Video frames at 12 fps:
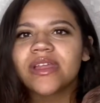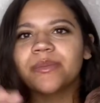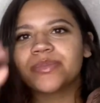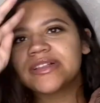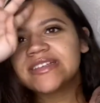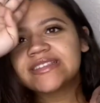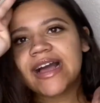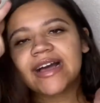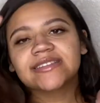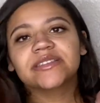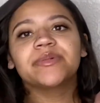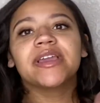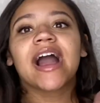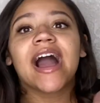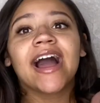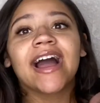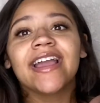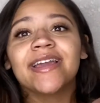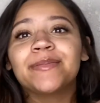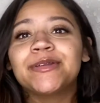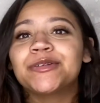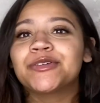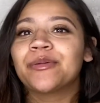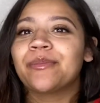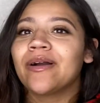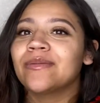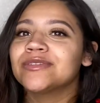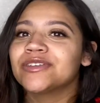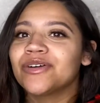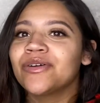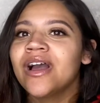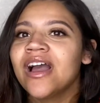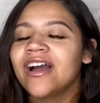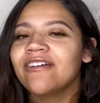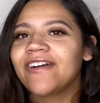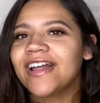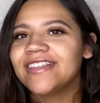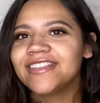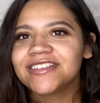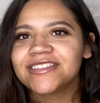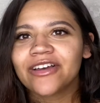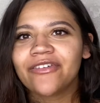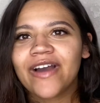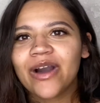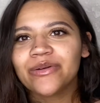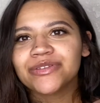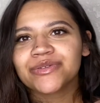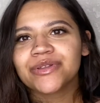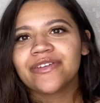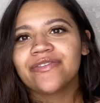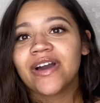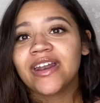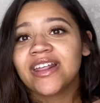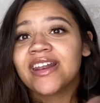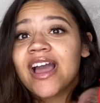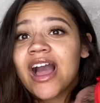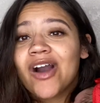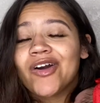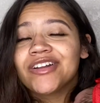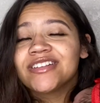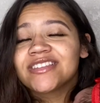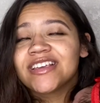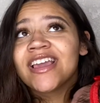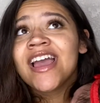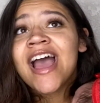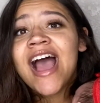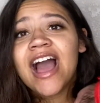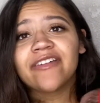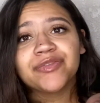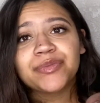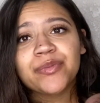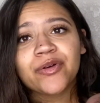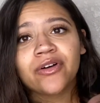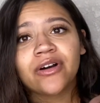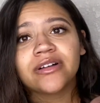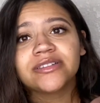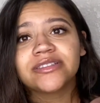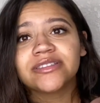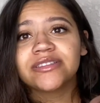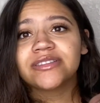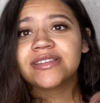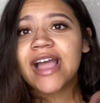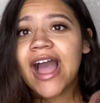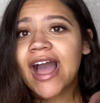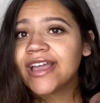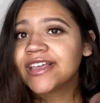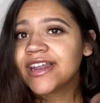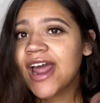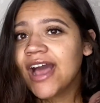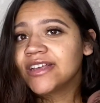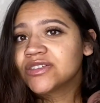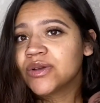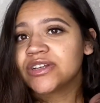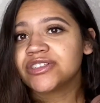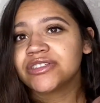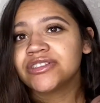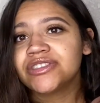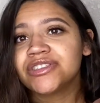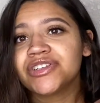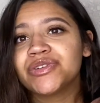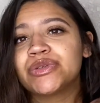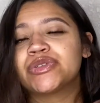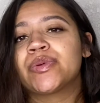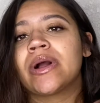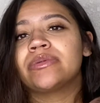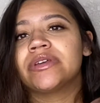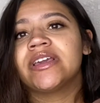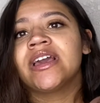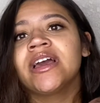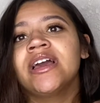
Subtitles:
Please ask me. I am a new-to mom, so finding this stuff out was really fun. And honestly, having people that I could ask questions to was probably